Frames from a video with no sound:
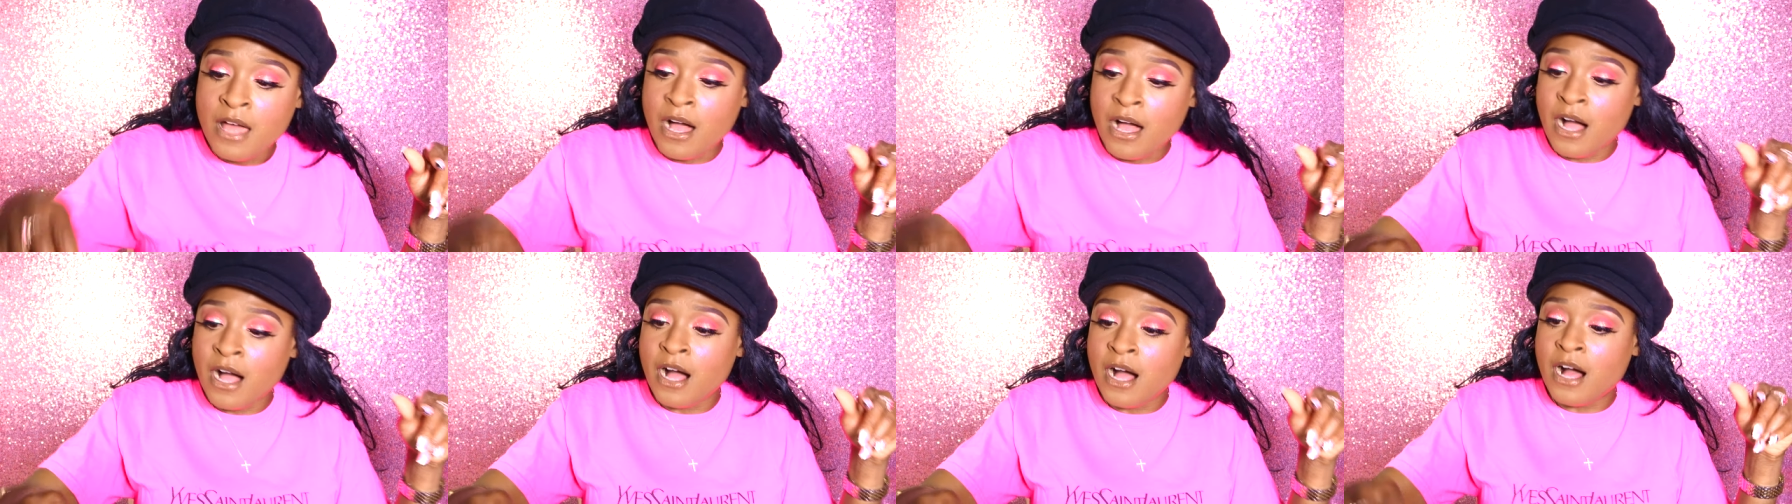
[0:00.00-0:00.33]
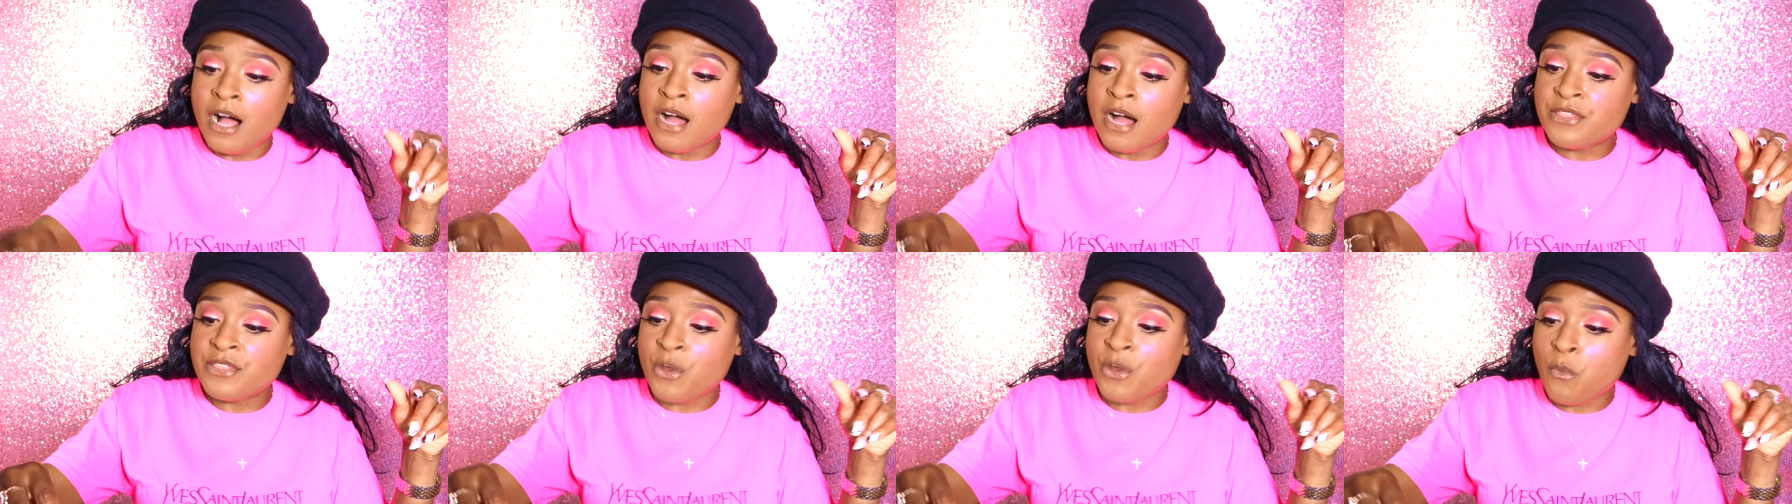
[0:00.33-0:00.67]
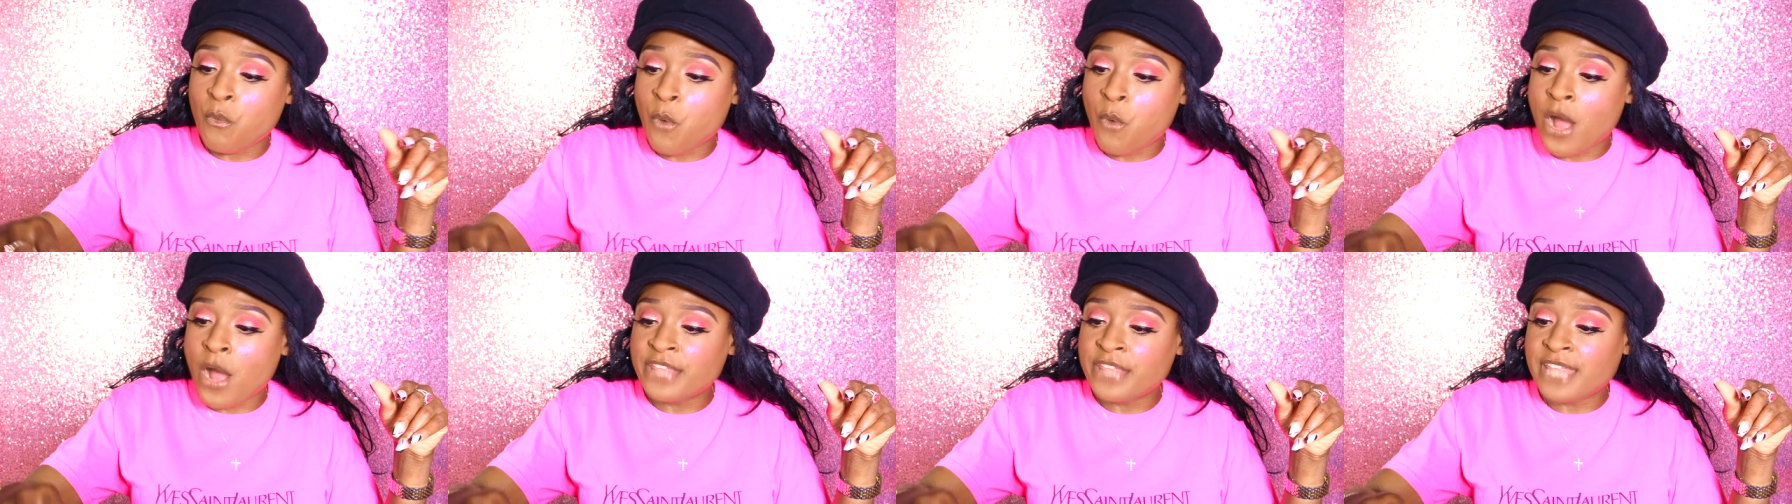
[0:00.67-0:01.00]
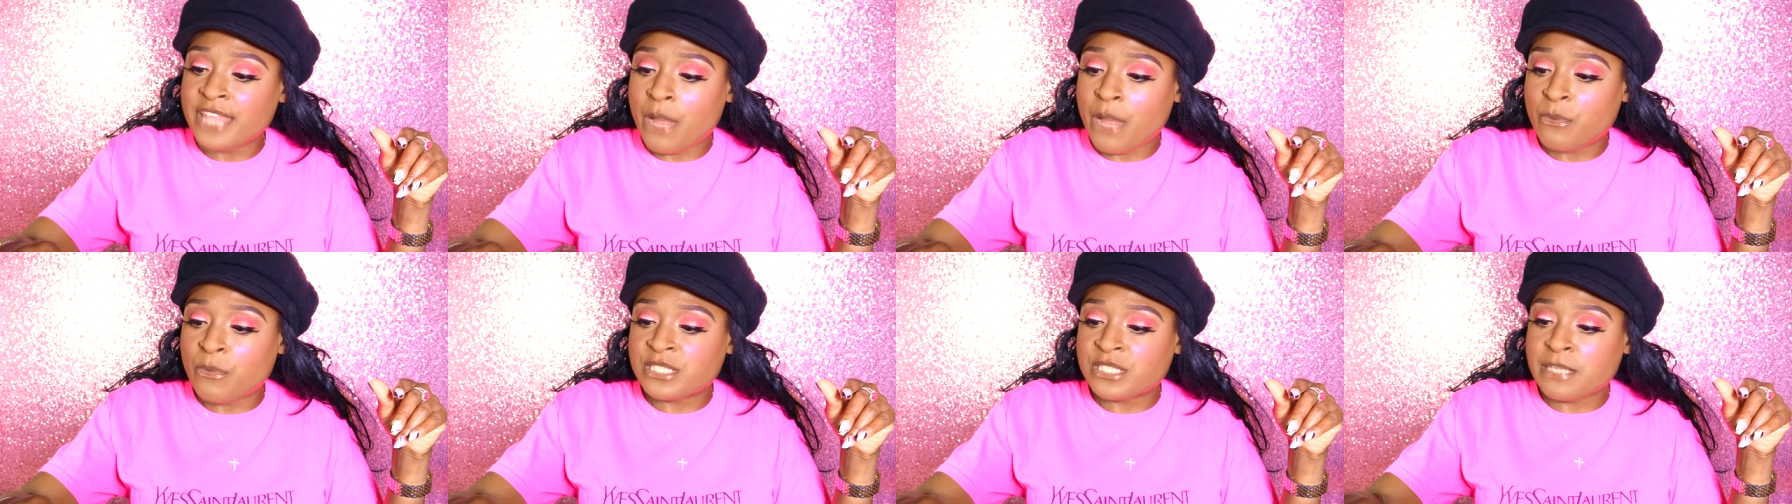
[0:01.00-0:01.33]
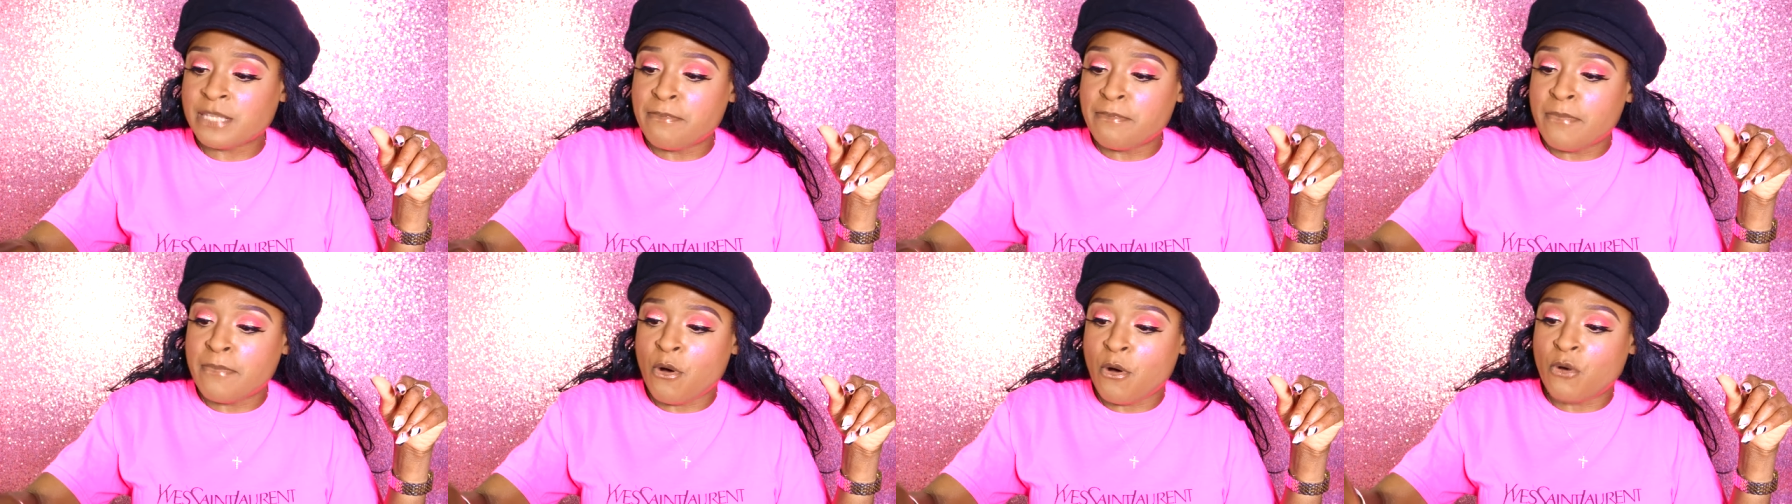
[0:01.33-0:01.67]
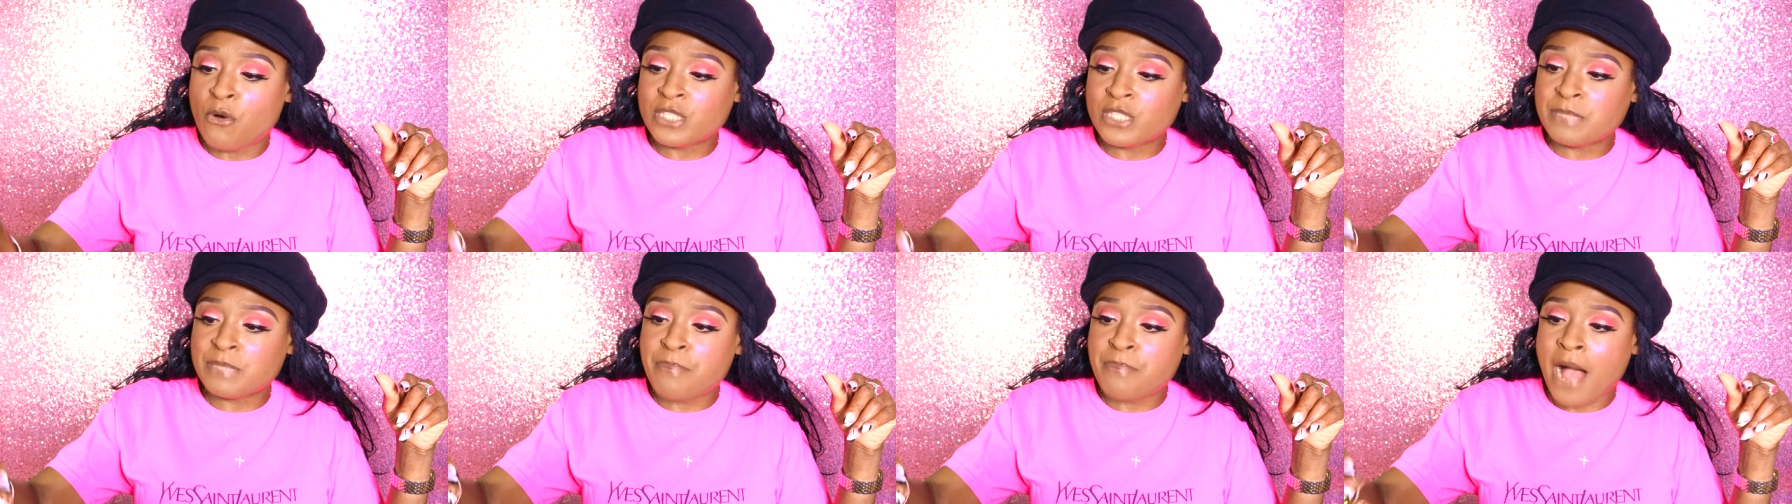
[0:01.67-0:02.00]
uh, the one that was the
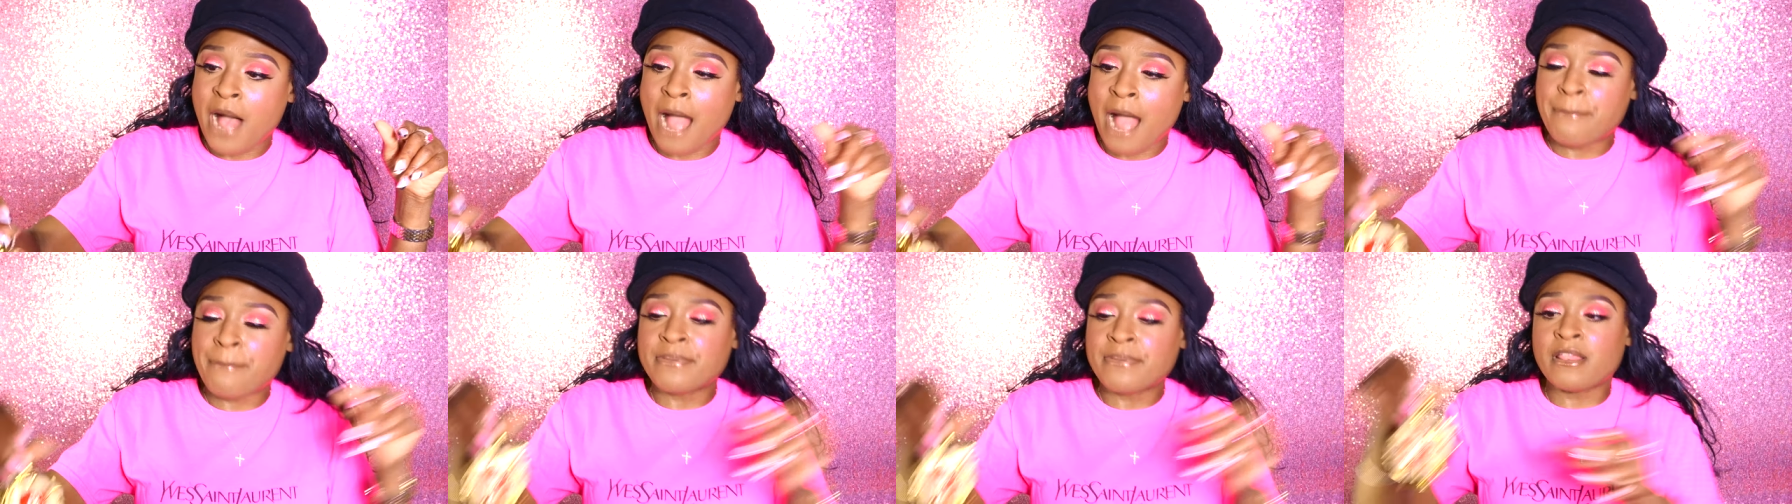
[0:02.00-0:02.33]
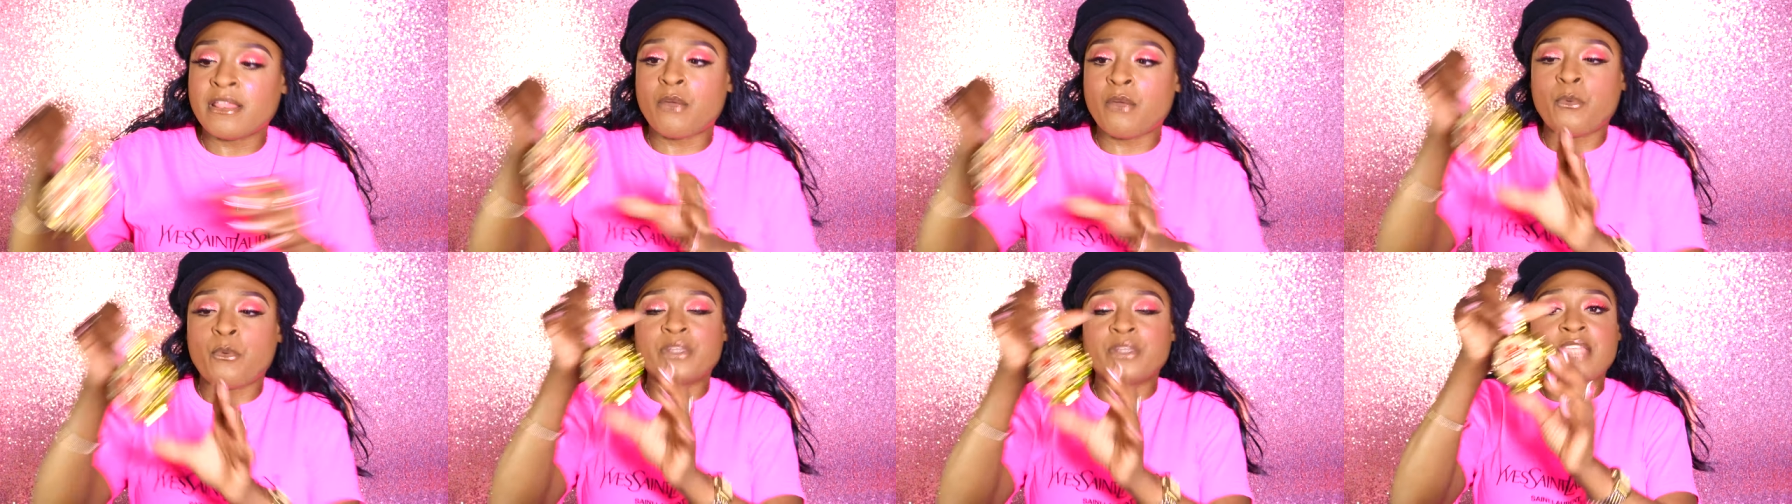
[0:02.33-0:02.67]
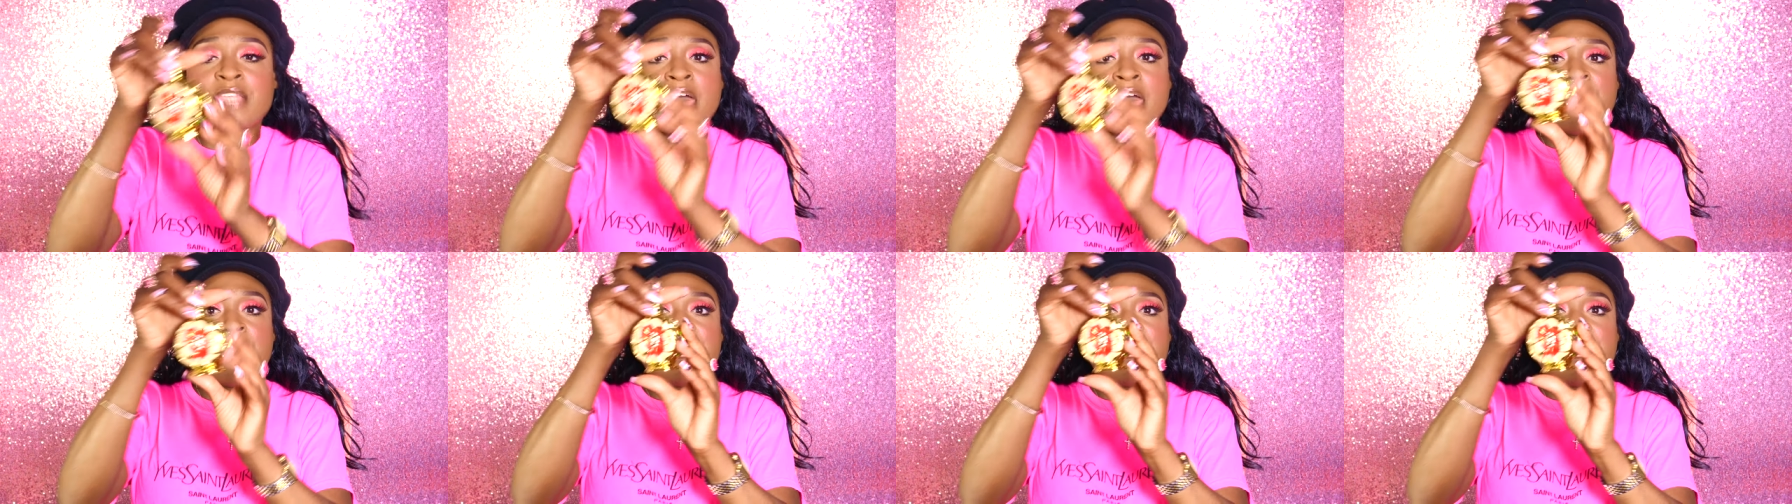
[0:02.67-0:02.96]
most popular was